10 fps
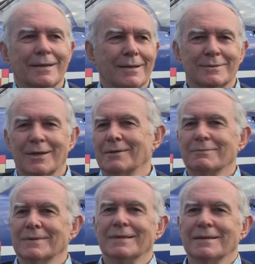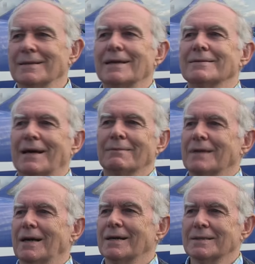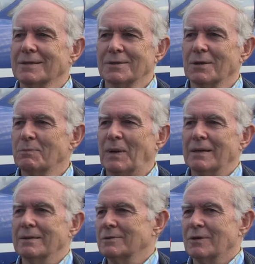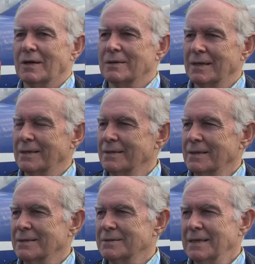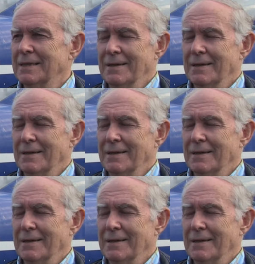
You know, it's got that height, got no power or hardly anything else.